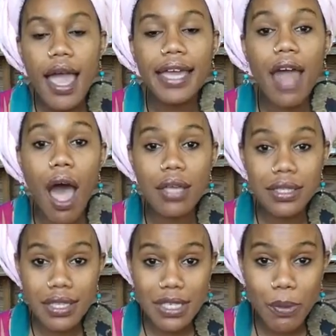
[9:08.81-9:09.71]
It
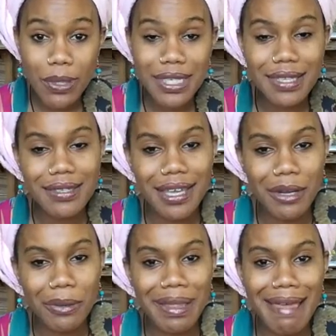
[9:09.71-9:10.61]
also supports the
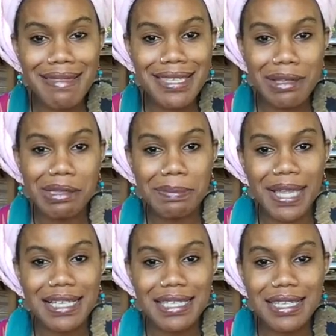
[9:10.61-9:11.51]
sacral and the solar
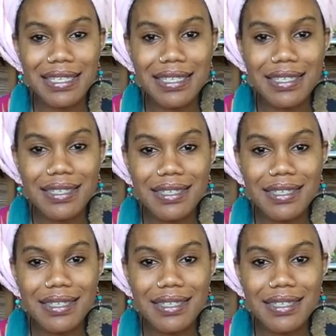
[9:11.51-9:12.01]
plexus.